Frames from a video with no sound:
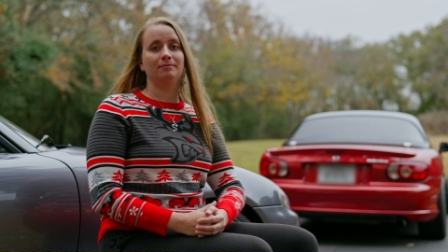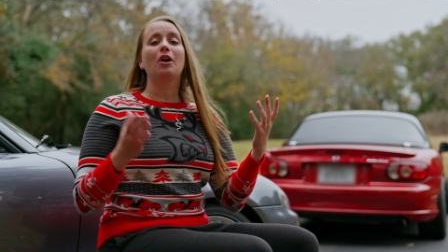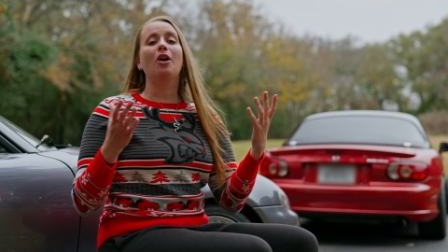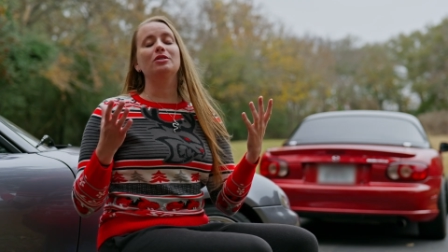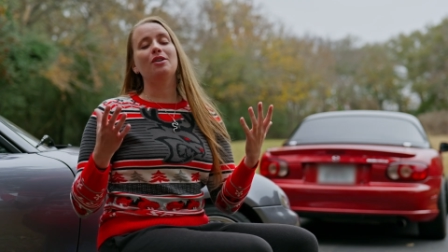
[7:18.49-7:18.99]

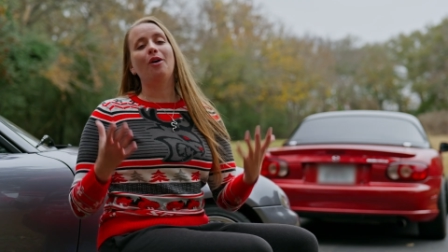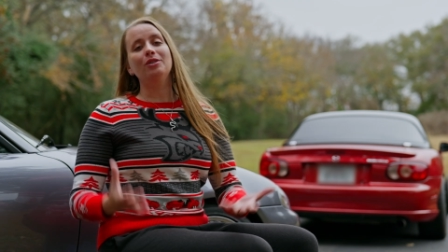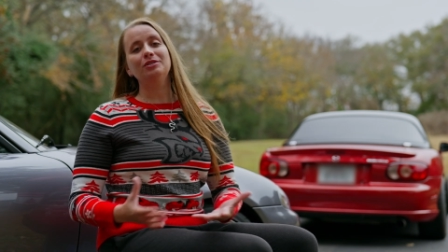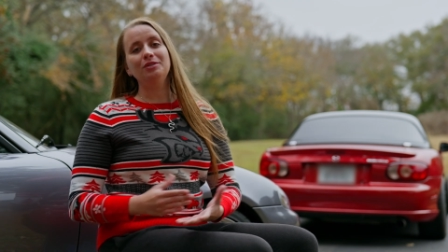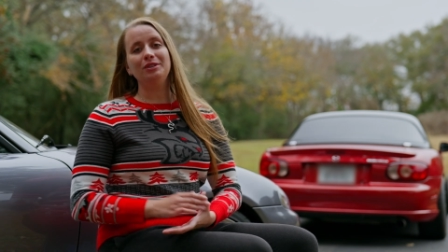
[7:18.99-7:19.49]
Cars
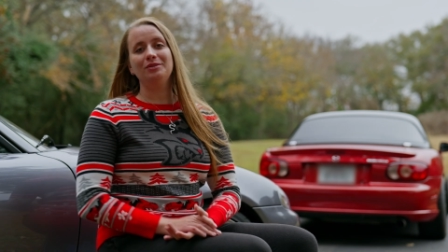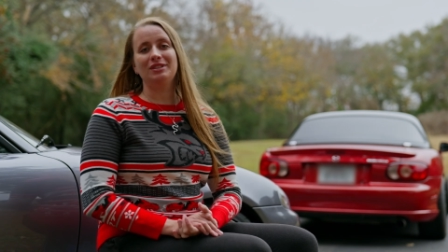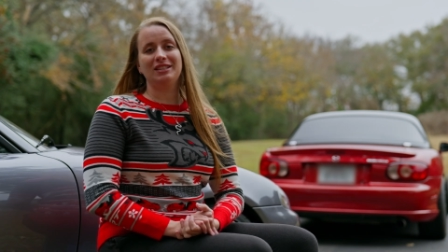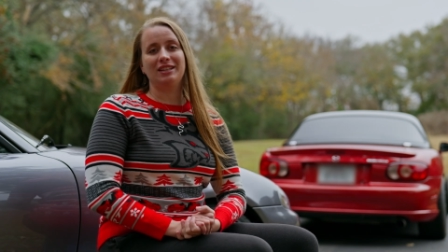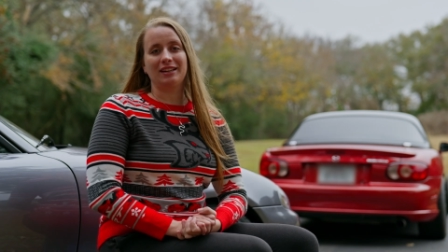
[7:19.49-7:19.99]
also use
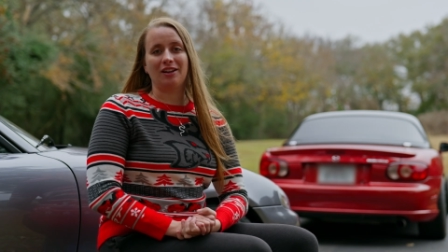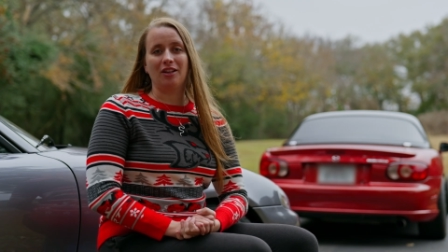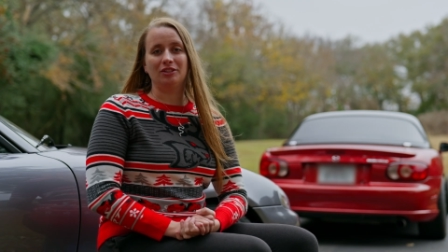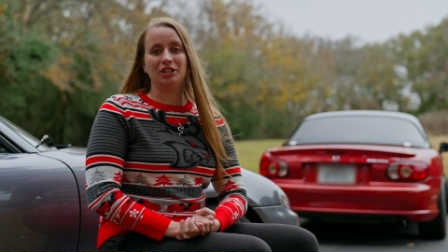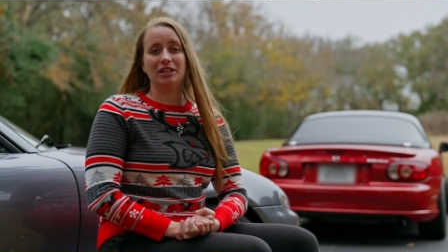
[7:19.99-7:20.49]
this
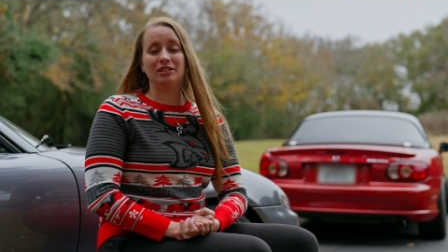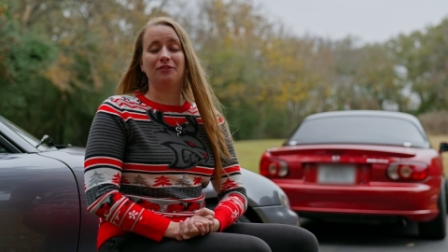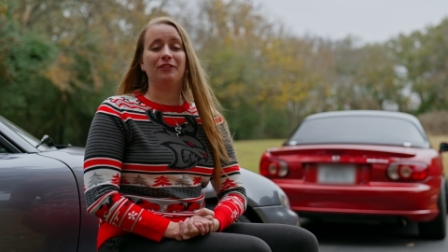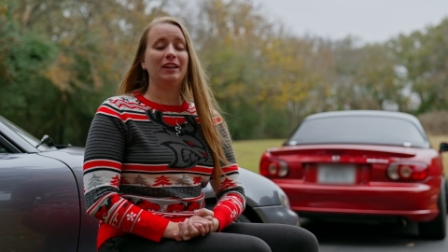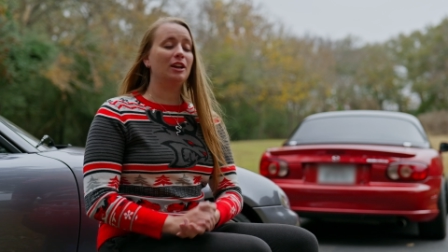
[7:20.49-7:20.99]
technology to
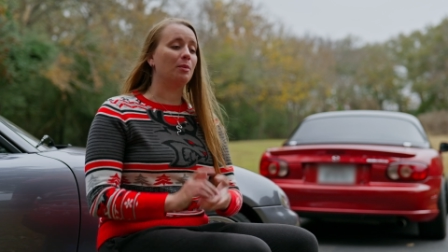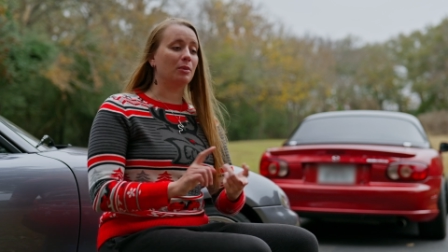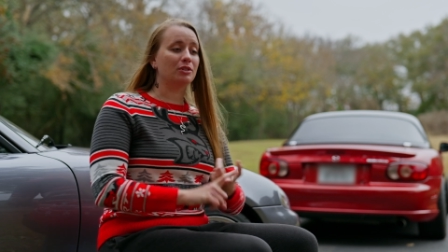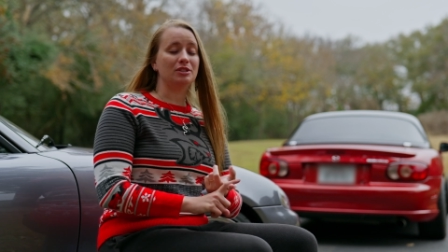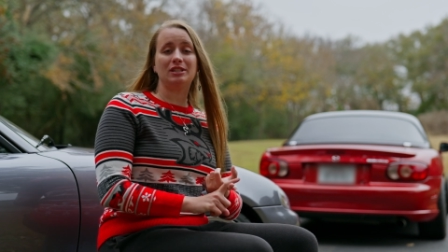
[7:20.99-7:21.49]
feed
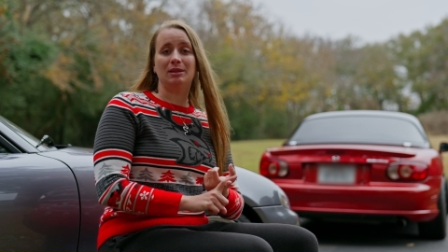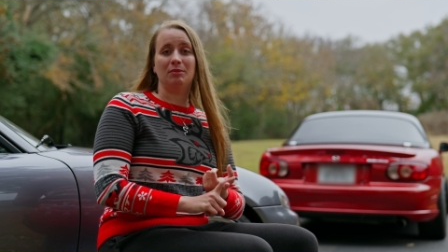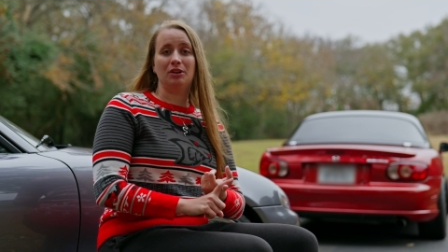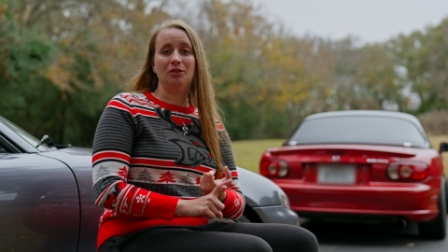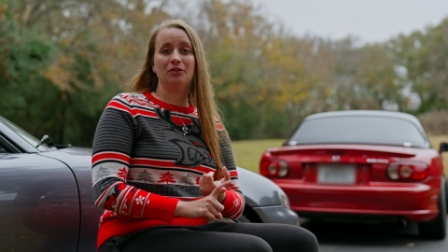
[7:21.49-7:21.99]
emergency
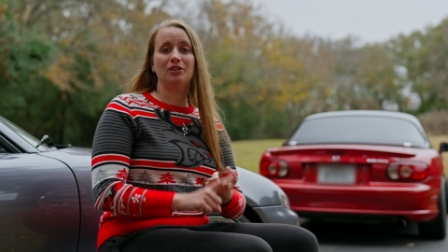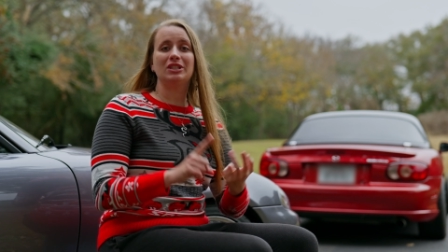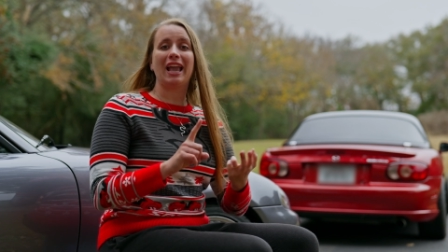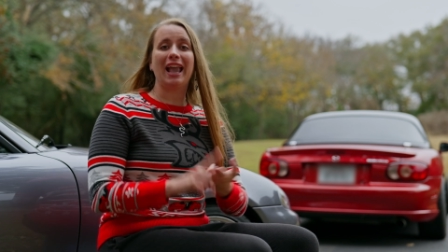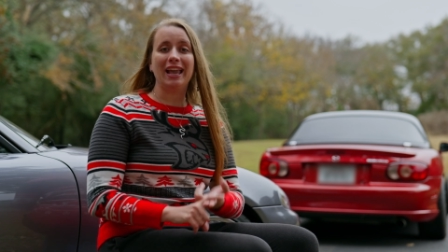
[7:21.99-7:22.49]
maneuvers
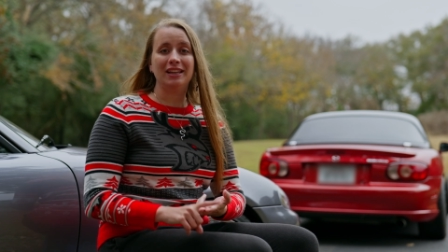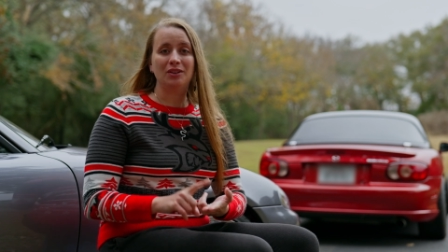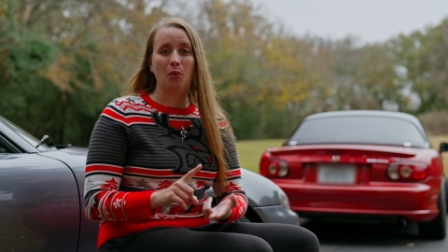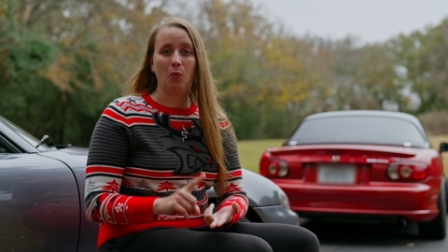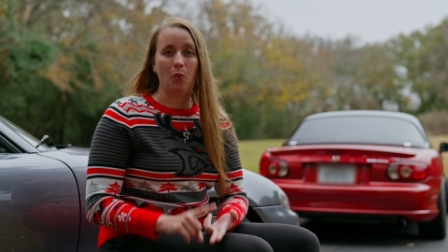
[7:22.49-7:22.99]
and
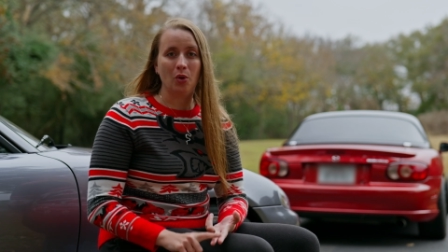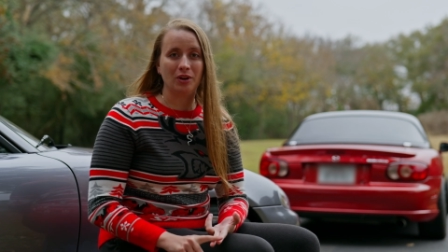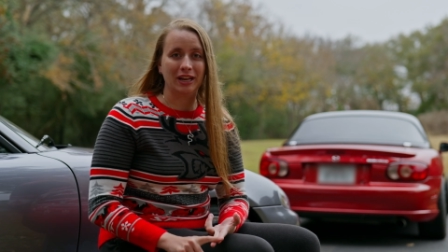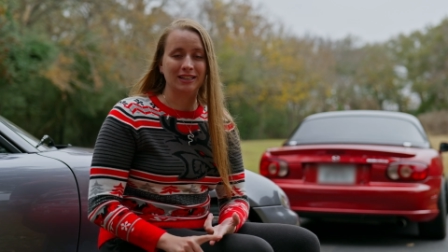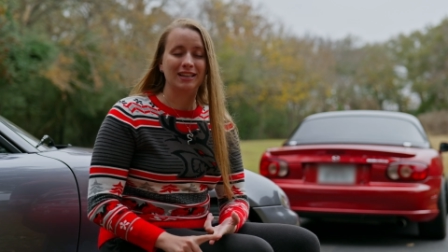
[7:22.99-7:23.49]

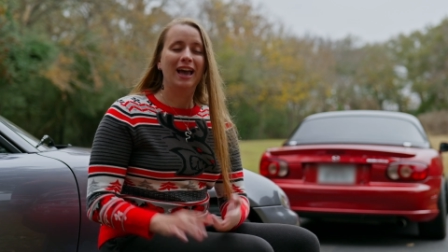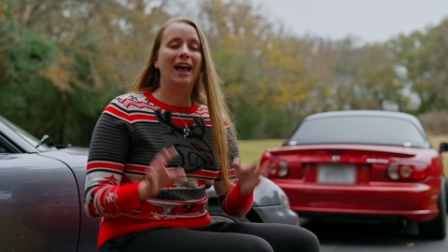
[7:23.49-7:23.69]
warnings.